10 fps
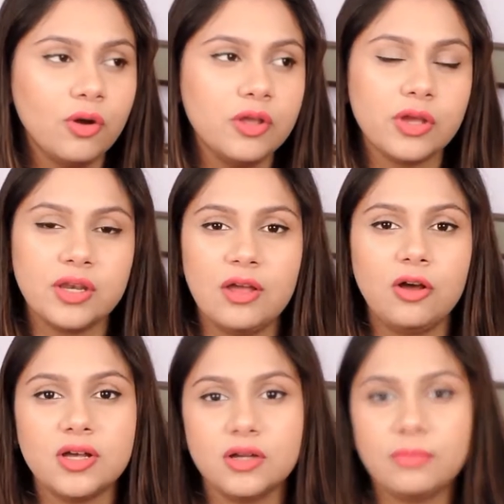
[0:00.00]
You
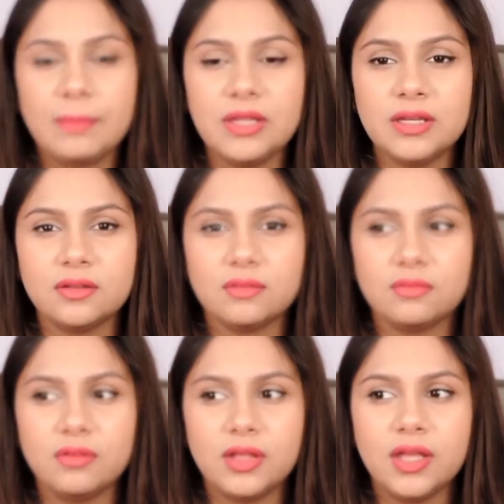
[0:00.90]
can,
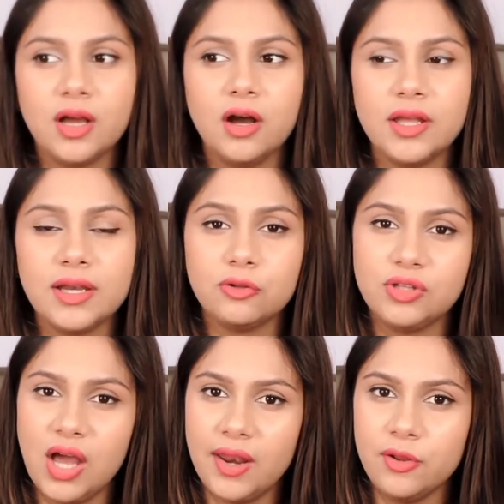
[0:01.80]
here in
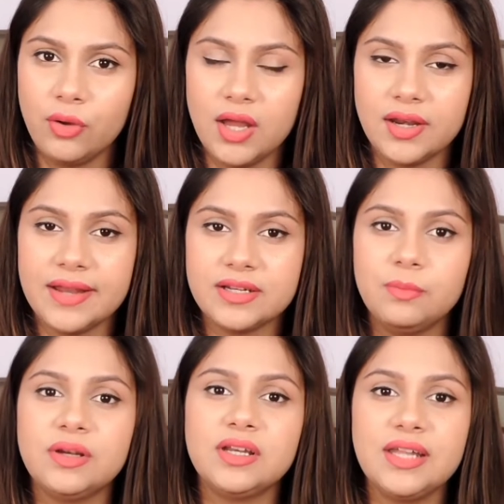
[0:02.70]
Ludhiana you can't get it,
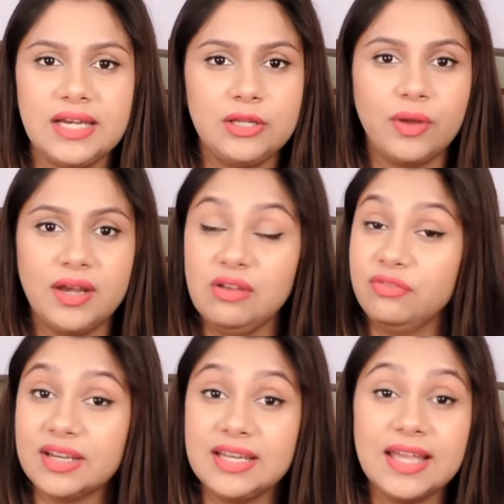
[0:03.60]
but in Delhi you can
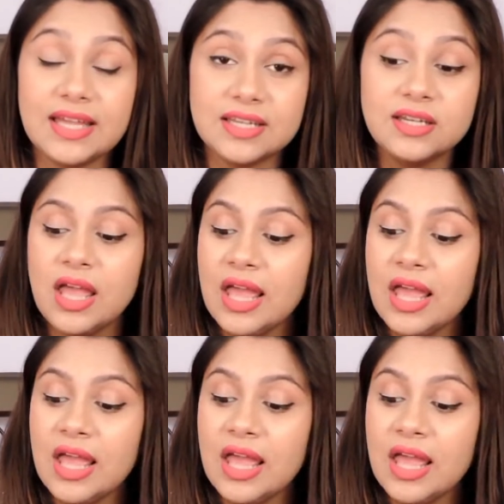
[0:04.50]
definitely get it.